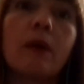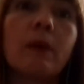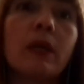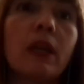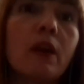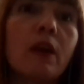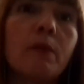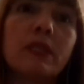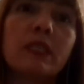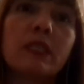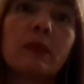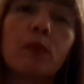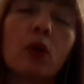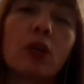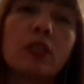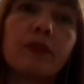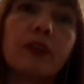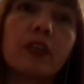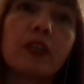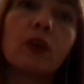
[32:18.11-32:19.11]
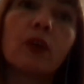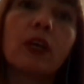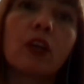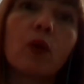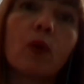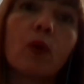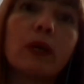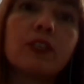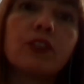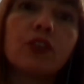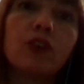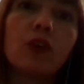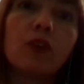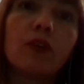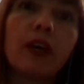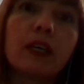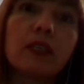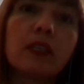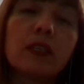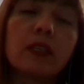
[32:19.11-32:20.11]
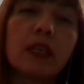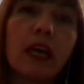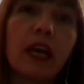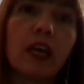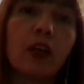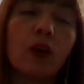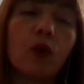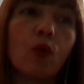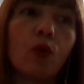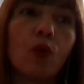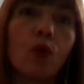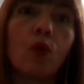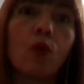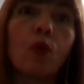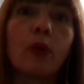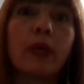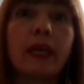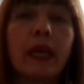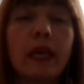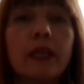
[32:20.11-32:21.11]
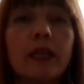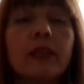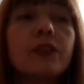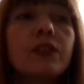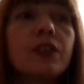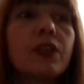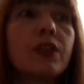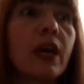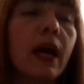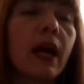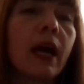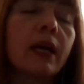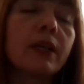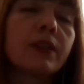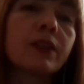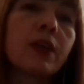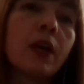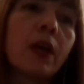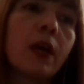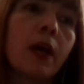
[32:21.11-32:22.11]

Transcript: I mean, I'd be surprised if I don't get a question on that today or we get into that.